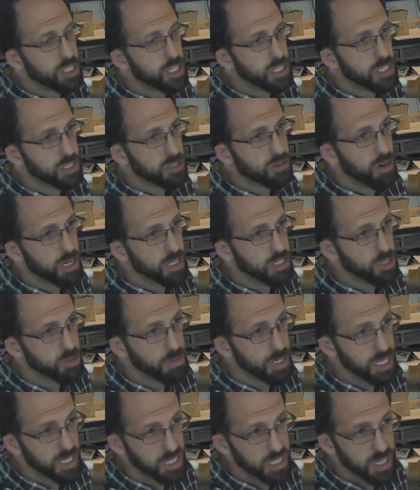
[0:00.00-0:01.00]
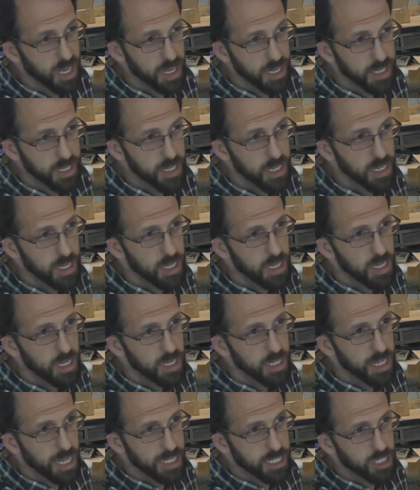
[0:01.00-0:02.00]
Jesus Christ whom he has sent.
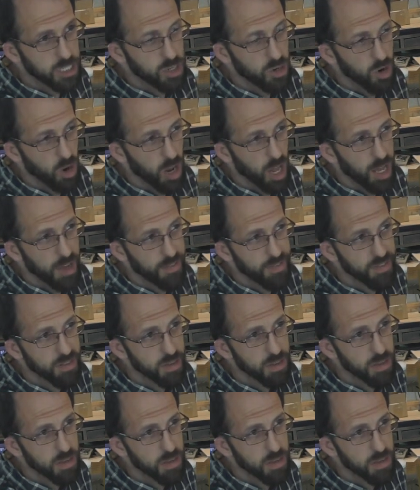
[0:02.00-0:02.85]
That's eternal life.